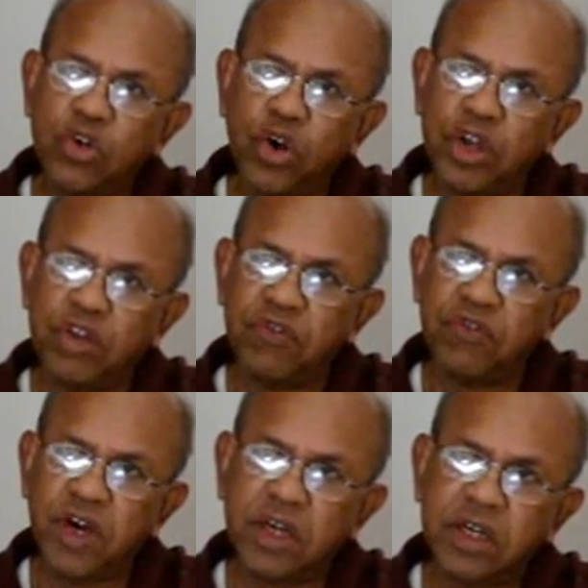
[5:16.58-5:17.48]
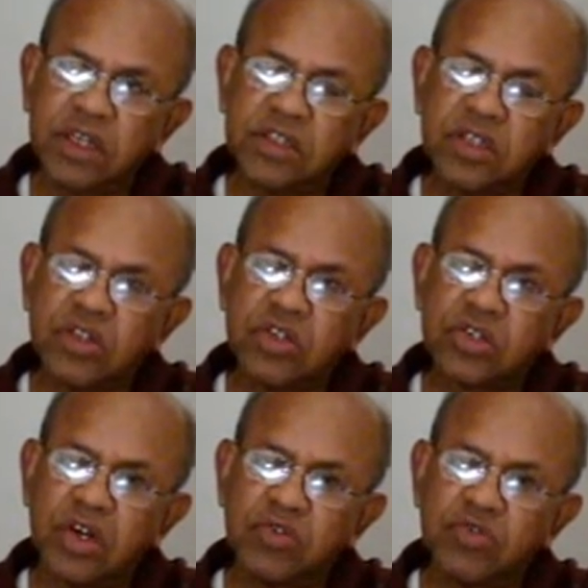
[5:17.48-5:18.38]
the doyen of architects
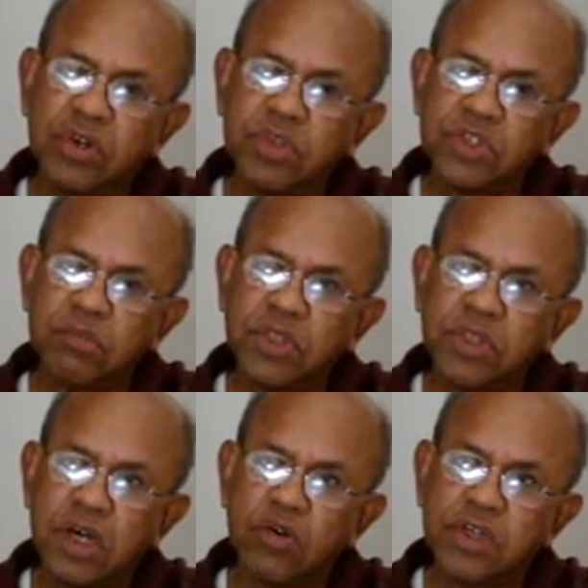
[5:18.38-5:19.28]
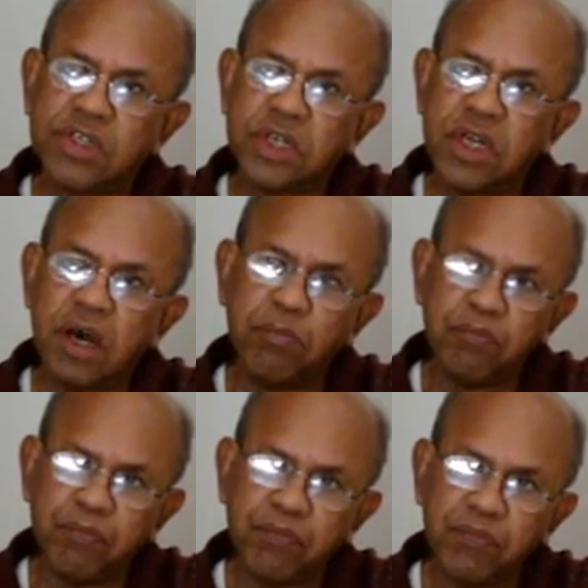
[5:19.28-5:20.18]
in this country, Mr. Mazharul
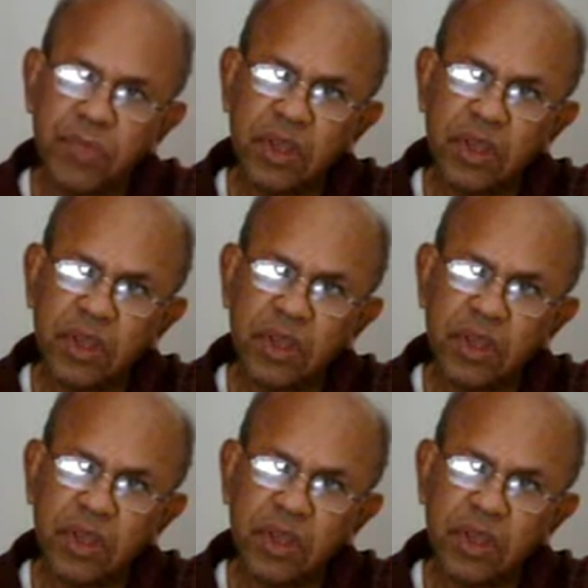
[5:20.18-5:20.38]
Islam.